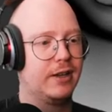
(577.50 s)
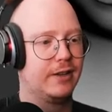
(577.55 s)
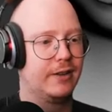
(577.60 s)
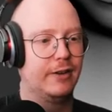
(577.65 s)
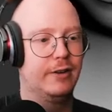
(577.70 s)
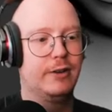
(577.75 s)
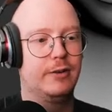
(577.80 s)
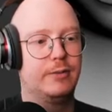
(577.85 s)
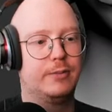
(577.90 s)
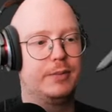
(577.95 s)
like,
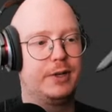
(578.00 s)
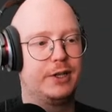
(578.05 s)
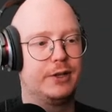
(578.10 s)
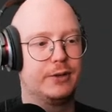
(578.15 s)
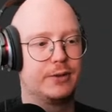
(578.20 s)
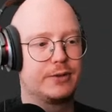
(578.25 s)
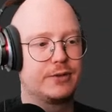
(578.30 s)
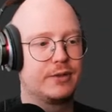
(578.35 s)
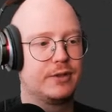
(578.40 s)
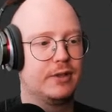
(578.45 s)
oh, pig
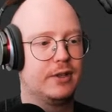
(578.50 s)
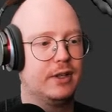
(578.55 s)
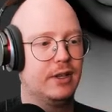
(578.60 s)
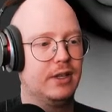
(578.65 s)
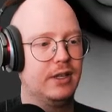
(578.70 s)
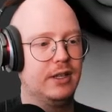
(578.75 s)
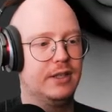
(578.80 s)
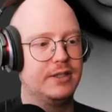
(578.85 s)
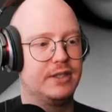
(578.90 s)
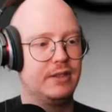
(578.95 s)
nose.
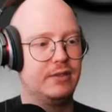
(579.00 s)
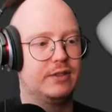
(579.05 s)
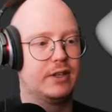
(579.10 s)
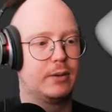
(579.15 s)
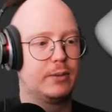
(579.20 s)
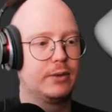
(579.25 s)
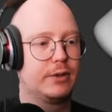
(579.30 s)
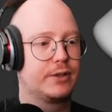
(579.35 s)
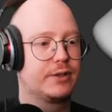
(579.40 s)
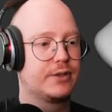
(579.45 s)
Let's see if
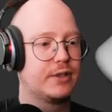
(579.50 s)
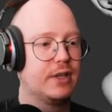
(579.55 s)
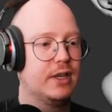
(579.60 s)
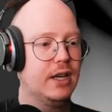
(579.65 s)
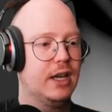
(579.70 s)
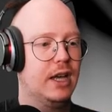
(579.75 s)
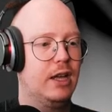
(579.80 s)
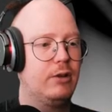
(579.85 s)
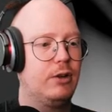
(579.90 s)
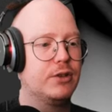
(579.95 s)
that works.
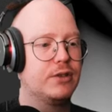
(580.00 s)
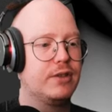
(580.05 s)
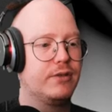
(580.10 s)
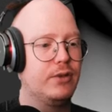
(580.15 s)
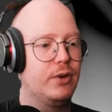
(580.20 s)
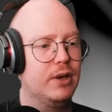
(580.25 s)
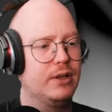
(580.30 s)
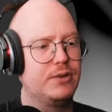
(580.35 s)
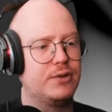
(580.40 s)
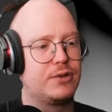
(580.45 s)
Because if
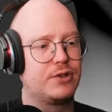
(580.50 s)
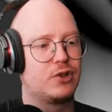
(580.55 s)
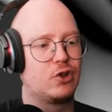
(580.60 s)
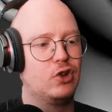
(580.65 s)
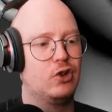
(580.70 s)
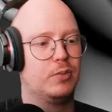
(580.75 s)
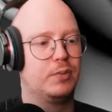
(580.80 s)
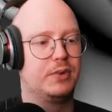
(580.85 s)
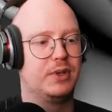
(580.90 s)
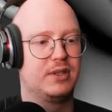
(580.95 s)
you had to
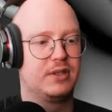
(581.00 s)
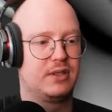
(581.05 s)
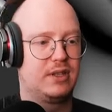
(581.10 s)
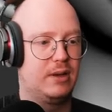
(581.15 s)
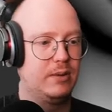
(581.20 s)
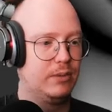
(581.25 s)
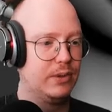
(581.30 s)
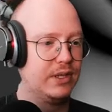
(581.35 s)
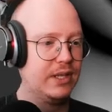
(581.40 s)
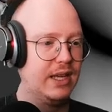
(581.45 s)
sculpt this,
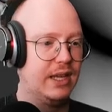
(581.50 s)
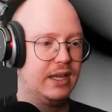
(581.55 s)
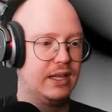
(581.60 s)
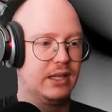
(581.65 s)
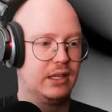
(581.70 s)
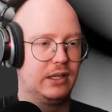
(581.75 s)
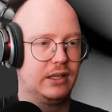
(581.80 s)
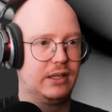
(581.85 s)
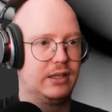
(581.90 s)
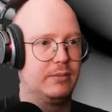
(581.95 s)
that would take
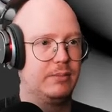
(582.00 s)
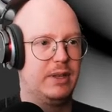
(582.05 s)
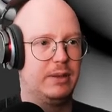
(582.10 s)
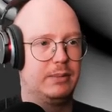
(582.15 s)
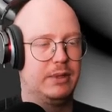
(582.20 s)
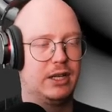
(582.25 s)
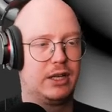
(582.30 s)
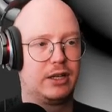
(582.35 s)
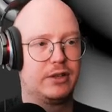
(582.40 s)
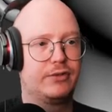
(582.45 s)
like
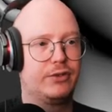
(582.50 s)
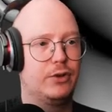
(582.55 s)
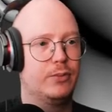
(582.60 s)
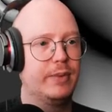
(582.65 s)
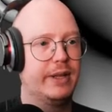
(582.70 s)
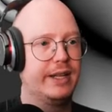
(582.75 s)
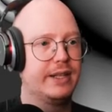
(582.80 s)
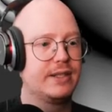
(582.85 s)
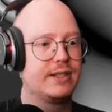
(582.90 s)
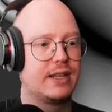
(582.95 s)
maybe like a few
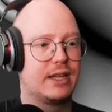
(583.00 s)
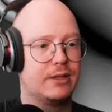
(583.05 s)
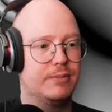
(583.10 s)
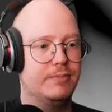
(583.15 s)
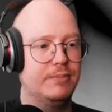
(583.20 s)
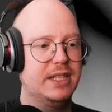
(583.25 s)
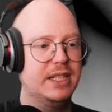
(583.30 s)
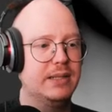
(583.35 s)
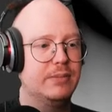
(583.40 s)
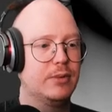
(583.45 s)
minutes at
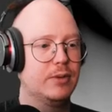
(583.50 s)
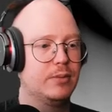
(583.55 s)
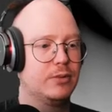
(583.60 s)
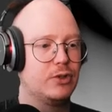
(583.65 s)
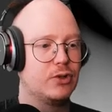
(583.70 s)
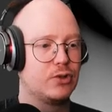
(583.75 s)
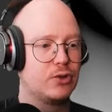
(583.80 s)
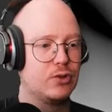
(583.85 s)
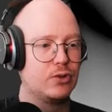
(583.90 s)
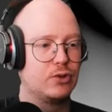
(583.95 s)
minimum
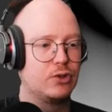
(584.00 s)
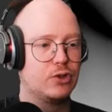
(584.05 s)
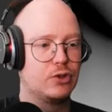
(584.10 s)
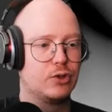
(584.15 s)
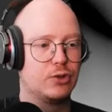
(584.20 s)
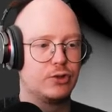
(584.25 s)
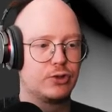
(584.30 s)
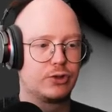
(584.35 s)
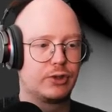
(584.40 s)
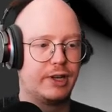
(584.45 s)
just to, just
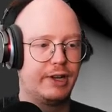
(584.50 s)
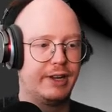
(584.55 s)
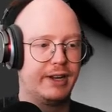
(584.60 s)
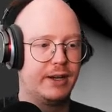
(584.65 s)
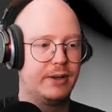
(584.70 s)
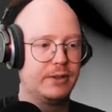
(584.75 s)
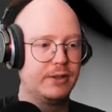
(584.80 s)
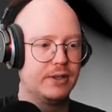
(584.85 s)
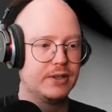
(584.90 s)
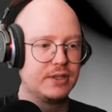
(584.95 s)
to try it
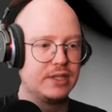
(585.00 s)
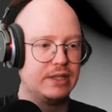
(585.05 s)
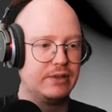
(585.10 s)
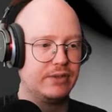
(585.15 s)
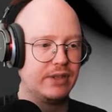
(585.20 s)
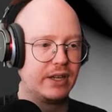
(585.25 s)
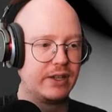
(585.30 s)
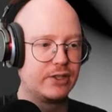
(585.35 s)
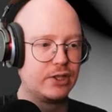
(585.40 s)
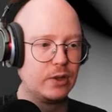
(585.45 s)
out and see if
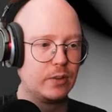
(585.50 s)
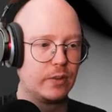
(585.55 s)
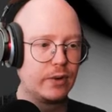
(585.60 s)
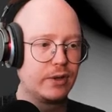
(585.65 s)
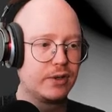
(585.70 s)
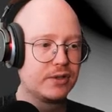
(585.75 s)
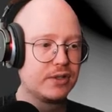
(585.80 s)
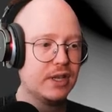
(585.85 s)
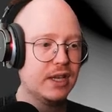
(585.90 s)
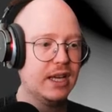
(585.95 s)
it actually
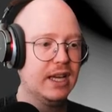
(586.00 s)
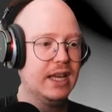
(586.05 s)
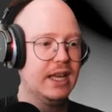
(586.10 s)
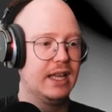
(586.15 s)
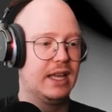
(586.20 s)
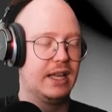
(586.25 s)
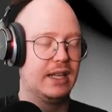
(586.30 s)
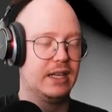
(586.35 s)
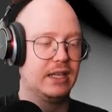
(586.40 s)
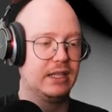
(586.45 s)
works.
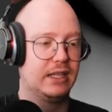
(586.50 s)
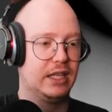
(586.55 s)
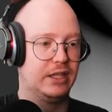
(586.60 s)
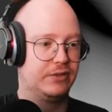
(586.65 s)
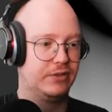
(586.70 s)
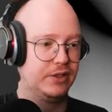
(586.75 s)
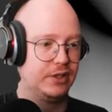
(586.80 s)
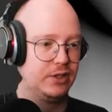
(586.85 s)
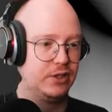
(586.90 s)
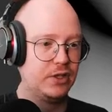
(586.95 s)
And
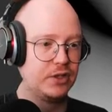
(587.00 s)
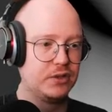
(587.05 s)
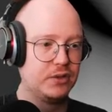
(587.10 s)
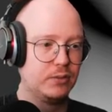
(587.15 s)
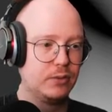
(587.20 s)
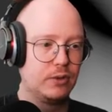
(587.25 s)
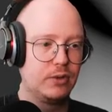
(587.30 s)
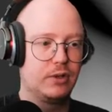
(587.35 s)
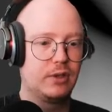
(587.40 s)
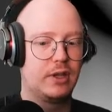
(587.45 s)
if it
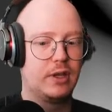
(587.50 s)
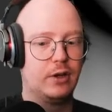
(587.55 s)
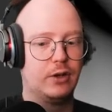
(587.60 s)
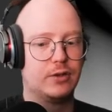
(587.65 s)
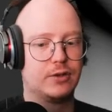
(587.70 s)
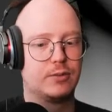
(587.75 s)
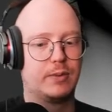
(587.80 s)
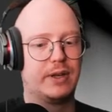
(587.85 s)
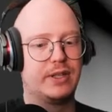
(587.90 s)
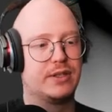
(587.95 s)
doesn't work, then you
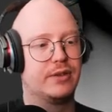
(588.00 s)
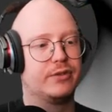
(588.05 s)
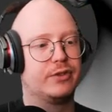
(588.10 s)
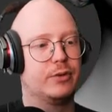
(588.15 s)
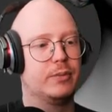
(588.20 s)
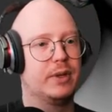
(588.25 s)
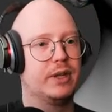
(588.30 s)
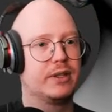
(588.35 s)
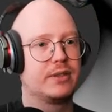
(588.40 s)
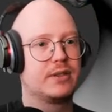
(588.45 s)
just wasted a few
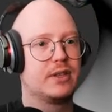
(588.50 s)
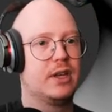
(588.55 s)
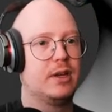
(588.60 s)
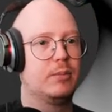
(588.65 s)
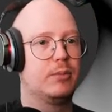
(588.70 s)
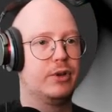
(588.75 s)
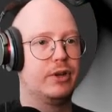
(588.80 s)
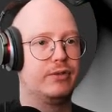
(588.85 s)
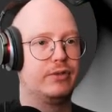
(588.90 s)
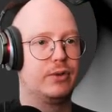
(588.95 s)
minutes.
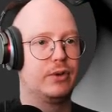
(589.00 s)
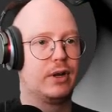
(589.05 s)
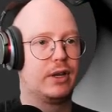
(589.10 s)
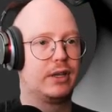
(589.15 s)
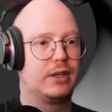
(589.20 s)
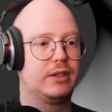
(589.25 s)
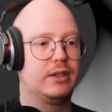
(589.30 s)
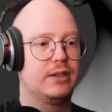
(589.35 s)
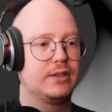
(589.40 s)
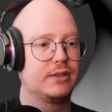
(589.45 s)
But if you're
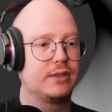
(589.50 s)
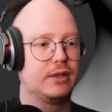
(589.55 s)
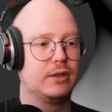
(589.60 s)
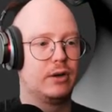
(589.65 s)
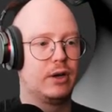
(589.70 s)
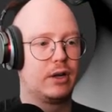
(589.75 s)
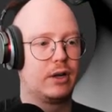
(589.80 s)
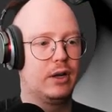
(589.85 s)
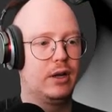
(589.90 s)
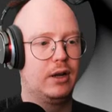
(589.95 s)
like this and
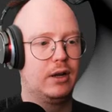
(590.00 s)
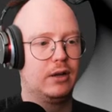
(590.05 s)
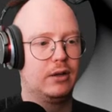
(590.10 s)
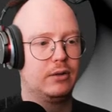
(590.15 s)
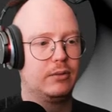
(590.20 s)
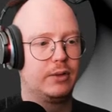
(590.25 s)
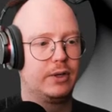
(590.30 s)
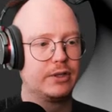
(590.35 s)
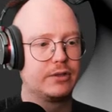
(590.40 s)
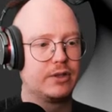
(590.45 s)
you're like, huh,
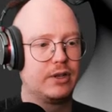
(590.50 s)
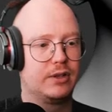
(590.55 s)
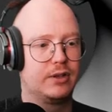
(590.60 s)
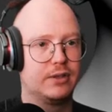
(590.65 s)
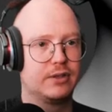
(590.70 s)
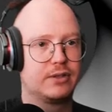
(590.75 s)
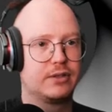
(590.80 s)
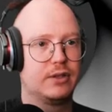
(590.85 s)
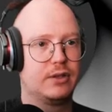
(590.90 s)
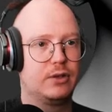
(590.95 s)
you can try
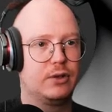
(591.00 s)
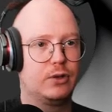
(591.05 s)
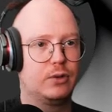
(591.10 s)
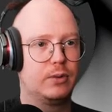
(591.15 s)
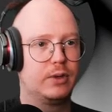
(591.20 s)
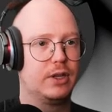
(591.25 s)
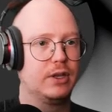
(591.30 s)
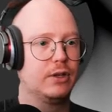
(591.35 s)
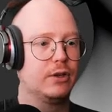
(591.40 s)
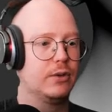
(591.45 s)
this. Or
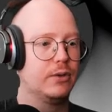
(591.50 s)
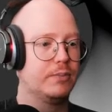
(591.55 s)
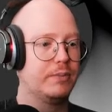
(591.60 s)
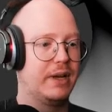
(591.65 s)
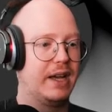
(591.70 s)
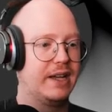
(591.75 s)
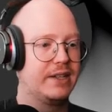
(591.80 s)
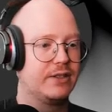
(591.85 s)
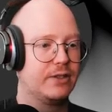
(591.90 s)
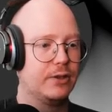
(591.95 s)
we can go
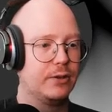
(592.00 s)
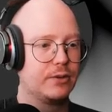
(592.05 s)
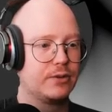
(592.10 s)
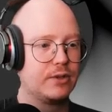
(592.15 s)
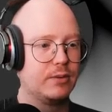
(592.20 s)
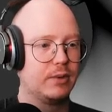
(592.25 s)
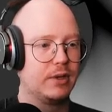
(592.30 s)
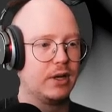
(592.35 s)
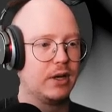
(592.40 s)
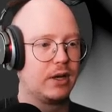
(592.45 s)
bat nose
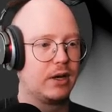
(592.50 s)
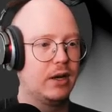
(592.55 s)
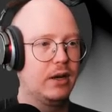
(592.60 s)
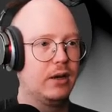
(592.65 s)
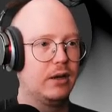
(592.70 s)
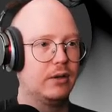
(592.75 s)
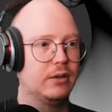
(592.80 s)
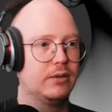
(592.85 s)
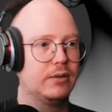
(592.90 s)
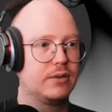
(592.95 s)
and we can like,
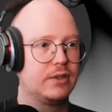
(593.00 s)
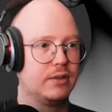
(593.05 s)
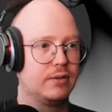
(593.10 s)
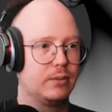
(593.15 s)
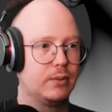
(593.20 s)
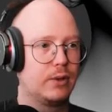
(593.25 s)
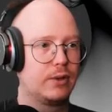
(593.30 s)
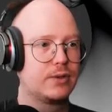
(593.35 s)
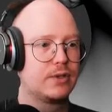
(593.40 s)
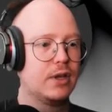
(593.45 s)
huh, let's see if
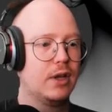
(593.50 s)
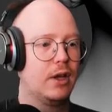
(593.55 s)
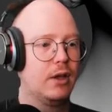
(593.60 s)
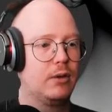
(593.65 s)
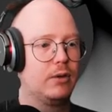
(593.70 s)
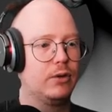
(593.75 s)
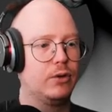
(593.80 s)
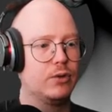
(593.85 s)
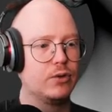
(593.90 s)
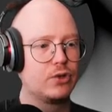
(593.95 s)
it works.
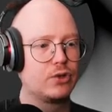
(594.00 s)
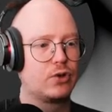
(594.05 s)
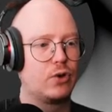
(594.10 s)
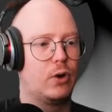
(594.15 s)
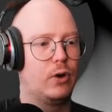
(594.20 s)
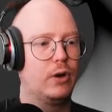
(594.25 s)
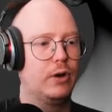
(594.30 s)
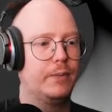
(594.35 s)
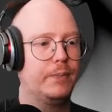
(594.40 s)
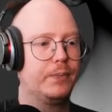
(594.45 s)
You just
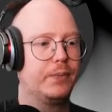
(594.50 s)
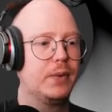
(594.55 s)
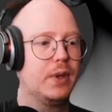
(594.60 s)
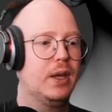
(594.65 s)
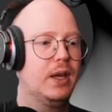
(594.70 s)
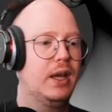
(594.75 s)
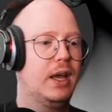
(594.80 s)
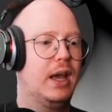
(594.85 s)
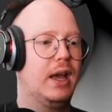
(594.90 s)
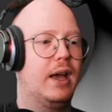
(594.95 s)
skull
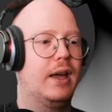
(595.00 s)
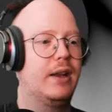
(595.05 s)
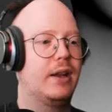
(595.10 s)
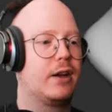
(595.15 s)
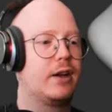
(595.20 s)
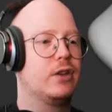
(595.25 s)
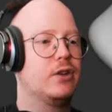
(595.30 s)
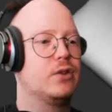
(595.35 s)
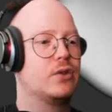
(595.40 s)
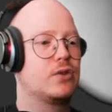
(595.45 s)
and
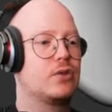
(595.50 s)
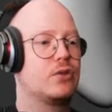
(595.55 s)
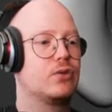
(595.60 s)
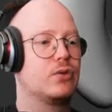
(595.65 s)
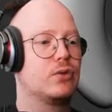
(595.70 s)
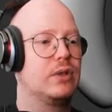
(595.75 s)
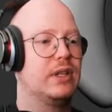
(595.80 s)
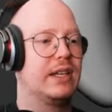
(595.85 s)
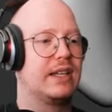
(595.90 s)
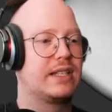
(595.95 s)
I can just
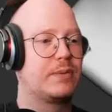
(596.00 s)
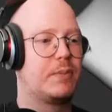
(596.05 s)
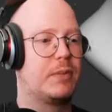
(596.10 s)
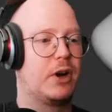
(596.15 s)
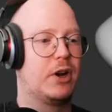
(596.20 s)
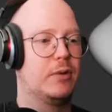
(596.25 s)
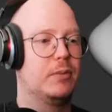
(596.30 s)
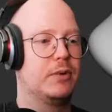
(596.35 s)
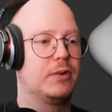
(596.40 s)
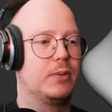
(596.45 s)
truly
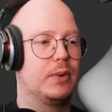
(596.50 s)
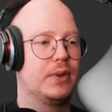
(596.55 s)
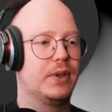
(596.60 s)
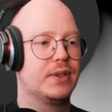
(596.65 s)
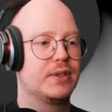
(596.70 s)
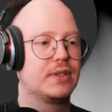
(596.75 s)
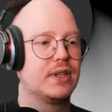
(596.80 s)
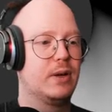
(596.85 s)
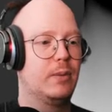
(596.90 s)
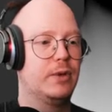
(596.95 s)
experiment with
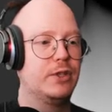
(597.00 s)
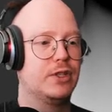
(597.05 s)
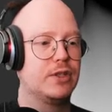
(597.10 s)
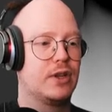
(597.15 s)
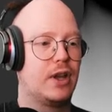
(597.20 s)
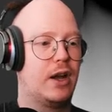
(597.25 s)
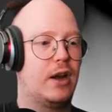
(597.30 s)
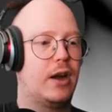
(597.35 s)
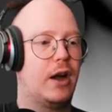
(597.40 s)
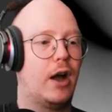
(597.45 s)
this, which is,
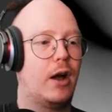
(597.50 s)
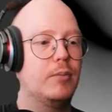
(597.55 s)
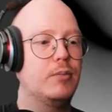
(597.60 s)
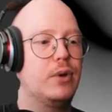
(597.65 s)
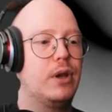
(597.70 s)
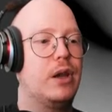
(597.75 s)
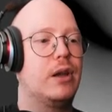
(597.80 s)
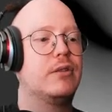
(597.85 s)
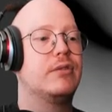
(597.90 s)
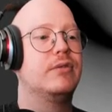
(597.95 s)

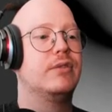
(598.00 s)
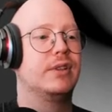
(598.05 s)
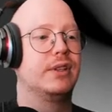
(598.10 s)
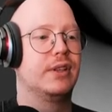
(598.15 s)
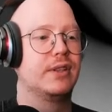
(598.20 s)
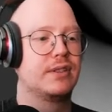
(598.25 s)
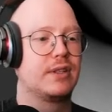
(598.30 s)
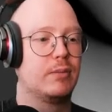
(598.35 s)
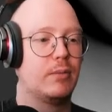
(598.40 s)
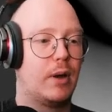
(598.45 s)
I'm loving
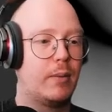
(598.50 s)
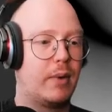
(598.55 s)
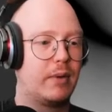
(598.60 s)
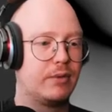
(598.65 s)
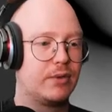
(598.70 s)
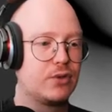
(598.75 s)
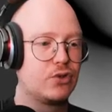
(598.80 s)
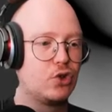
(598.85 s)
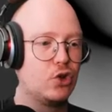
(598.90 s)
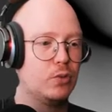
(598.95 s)
this. I'm, I'm
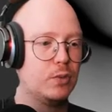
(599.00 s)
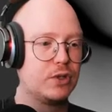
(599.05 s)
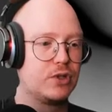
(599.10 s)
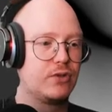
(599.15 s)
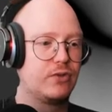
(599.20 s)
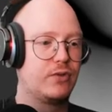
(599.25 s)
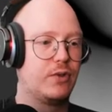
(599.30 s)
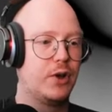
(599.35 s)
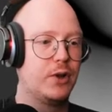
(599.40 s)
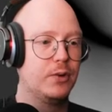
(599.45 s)
having so much
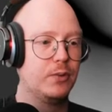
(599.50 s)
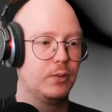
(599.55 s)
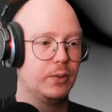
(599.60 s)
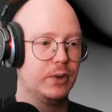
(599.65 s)
fun